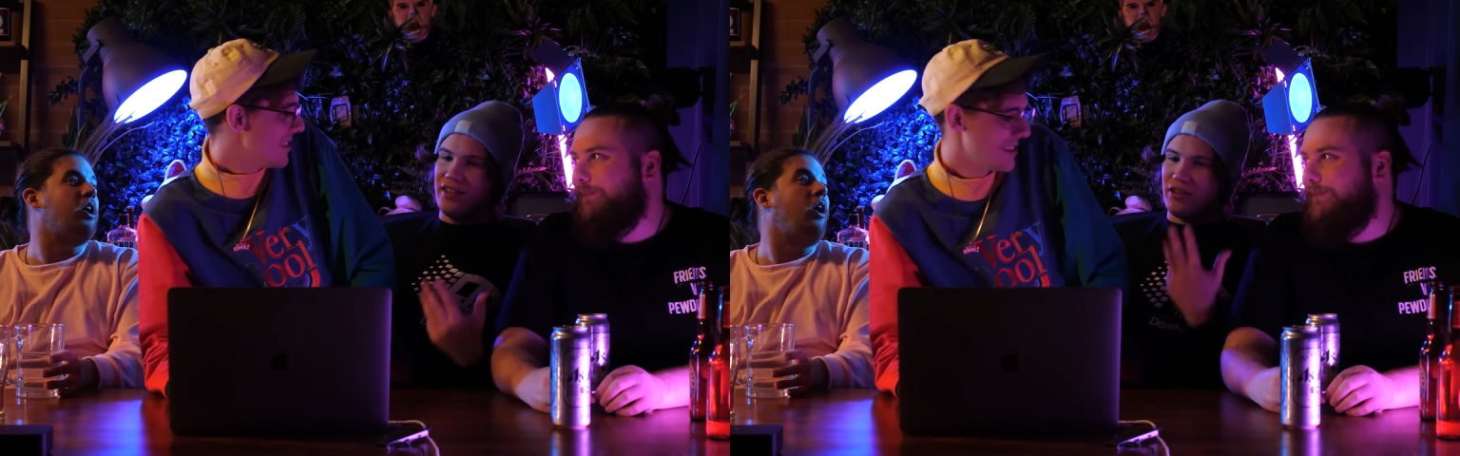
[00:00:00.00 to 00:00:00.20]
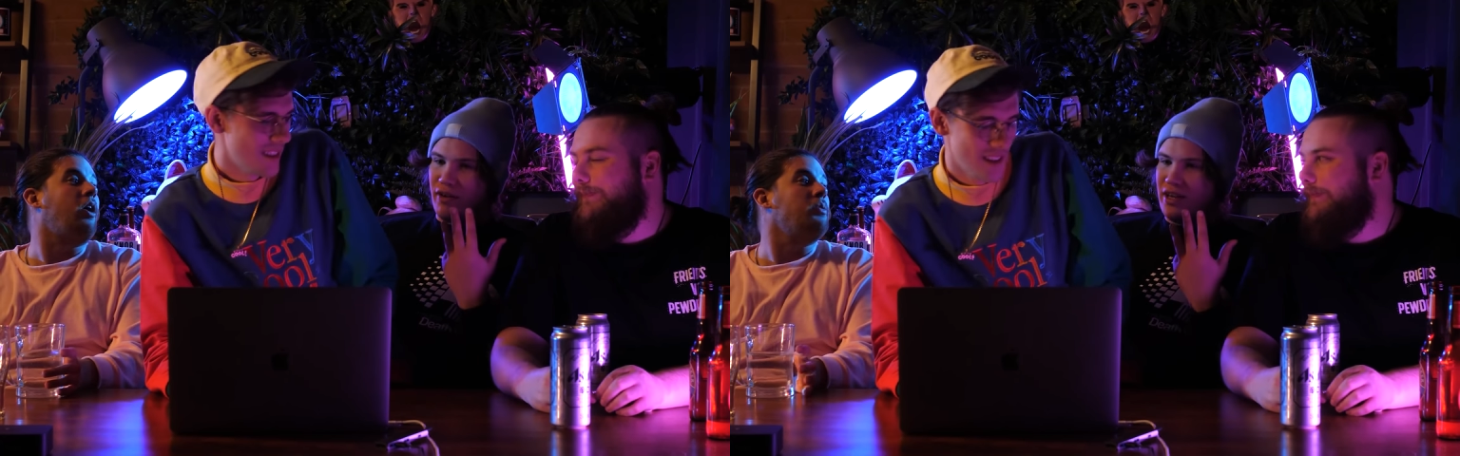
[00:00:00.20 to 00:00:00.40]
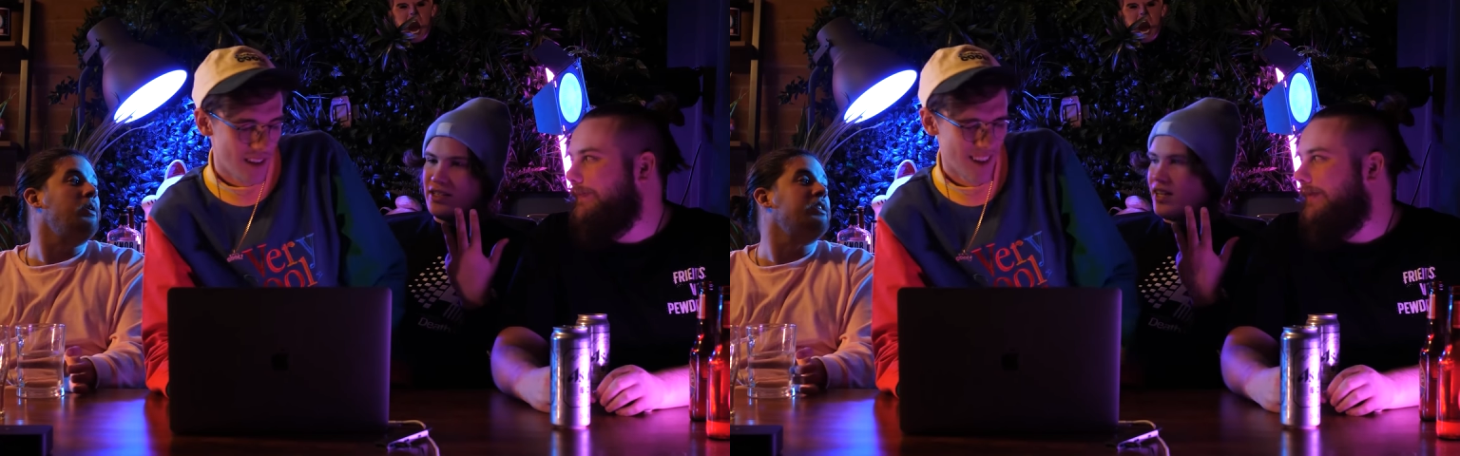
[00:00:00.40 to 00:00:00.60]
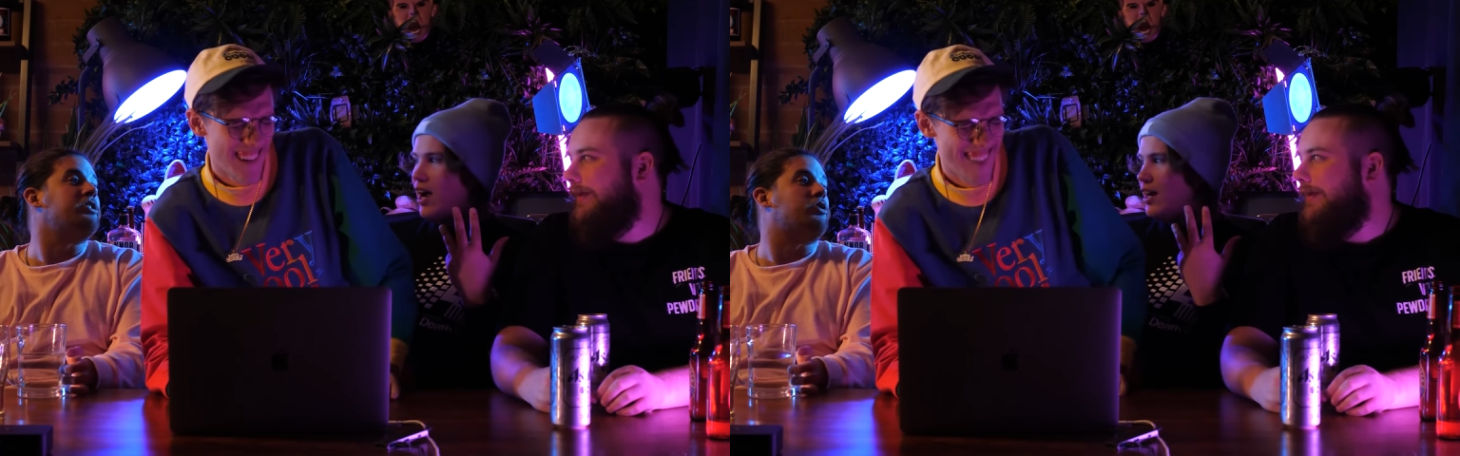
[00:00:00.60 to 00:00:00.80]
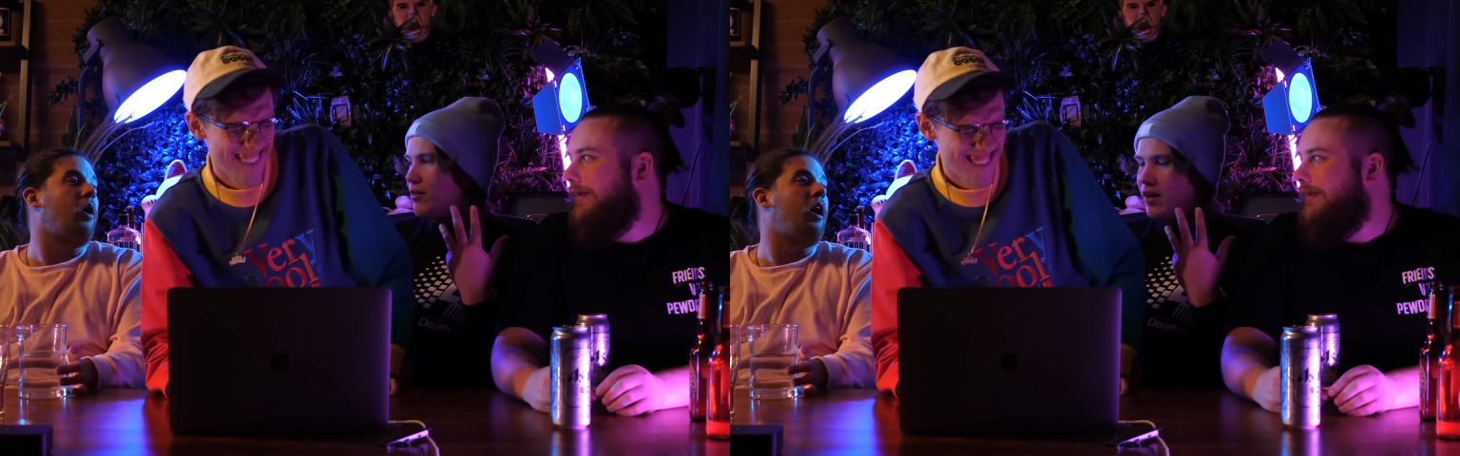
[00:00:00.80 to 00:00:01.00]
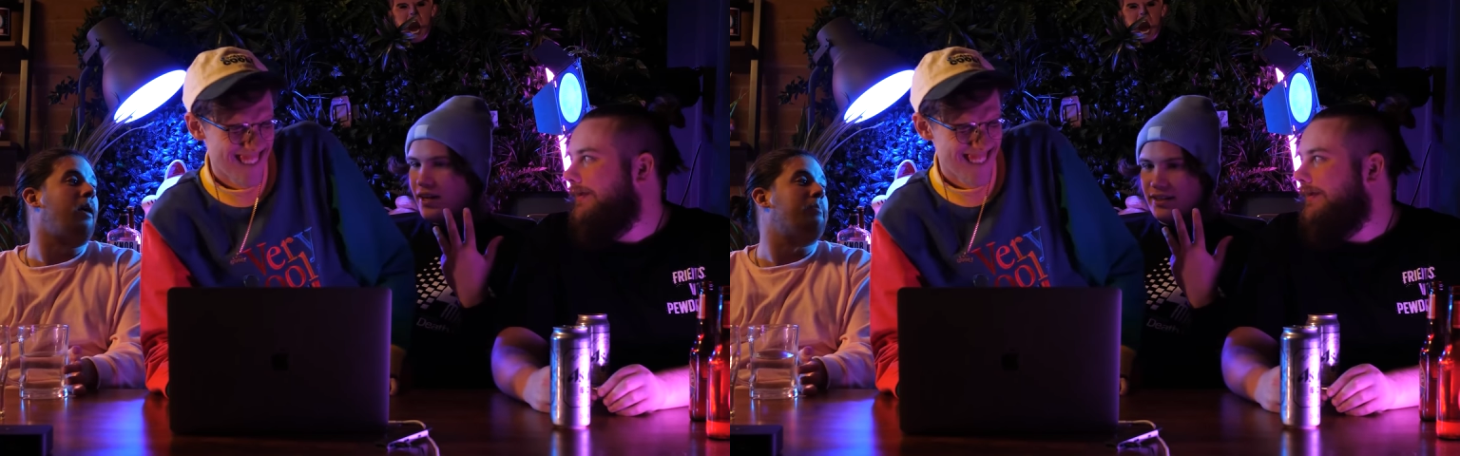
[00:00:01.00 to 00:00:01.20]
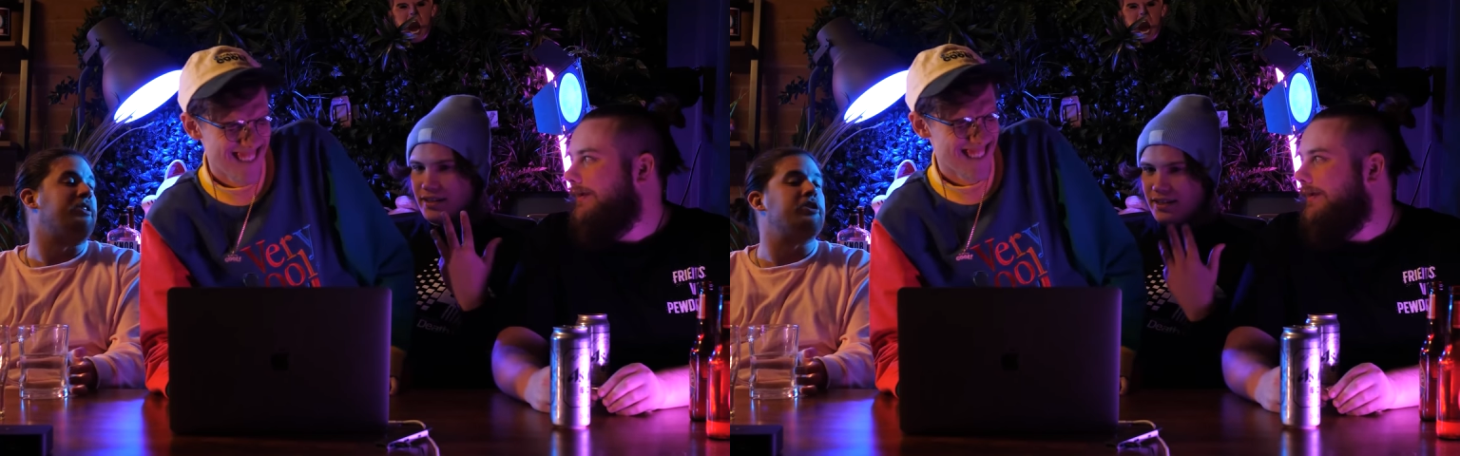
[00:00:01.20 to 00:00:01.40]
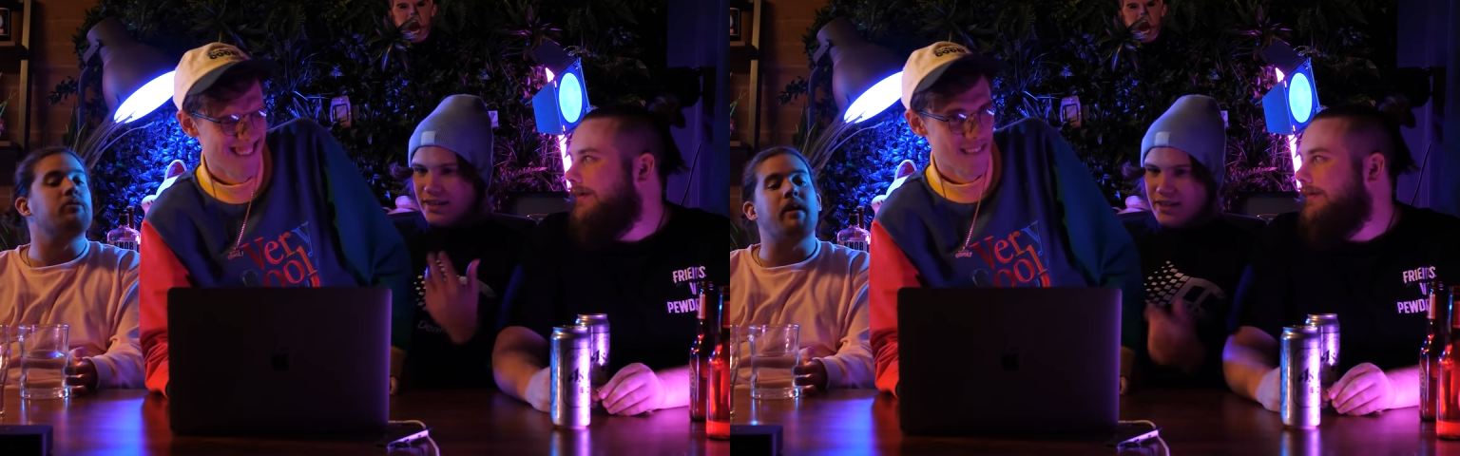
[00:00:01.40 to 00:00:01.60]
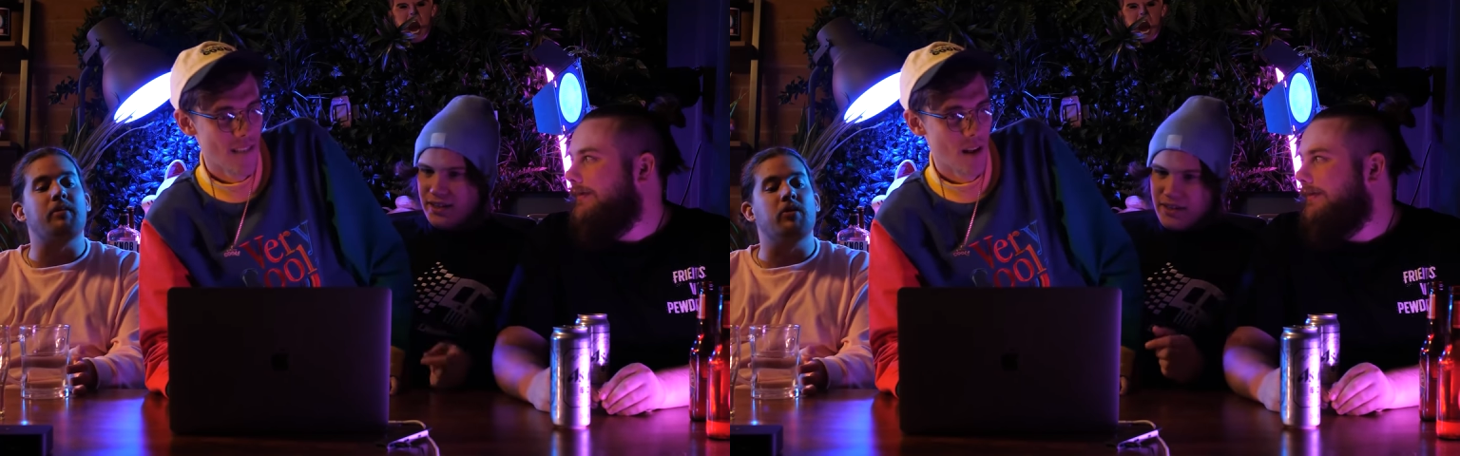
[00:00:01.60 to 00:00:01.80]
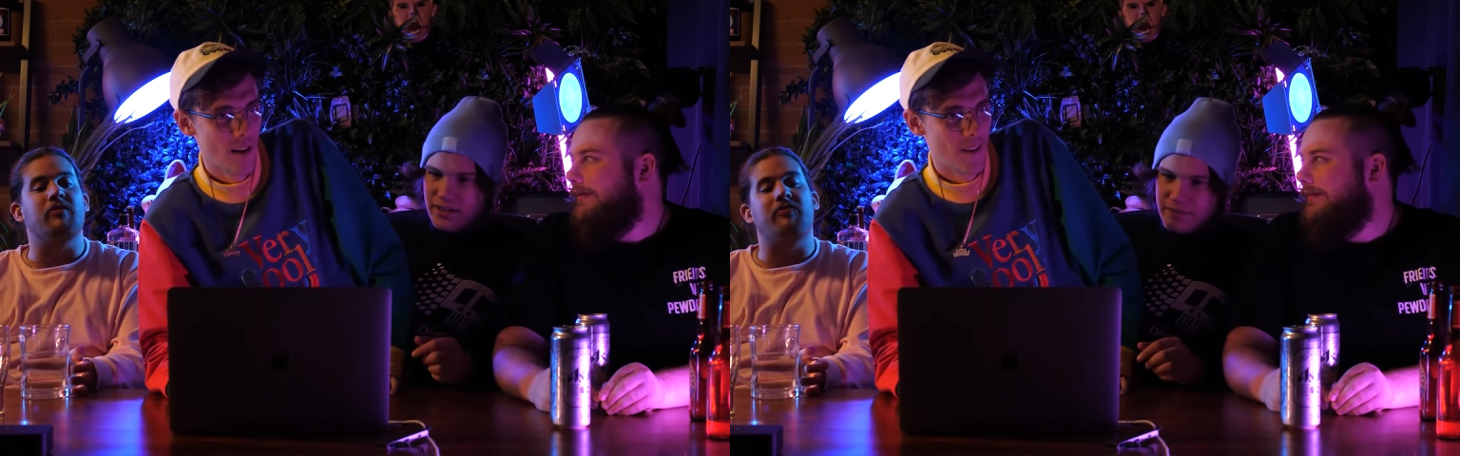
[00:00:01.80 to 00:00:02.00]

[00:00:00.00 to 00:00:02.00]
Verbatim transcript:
Speaker 1: of. It's the a hard one to draw, ones. but do you remember